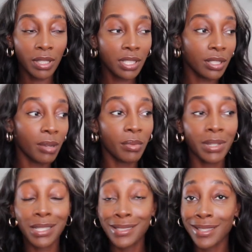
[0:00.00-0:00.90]
of the skirt, but
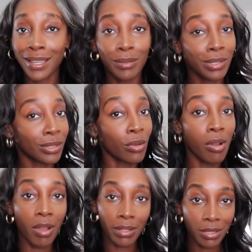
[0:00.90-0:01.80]
when I tell y'all, it was a little
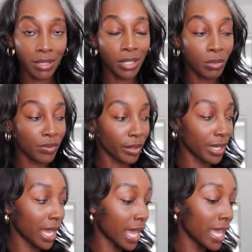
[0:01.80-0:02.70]
hot, it was very
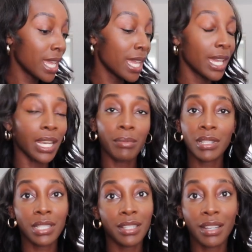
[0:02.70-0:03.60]
hot, and I was
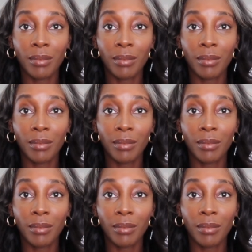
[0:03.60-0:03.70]
just scared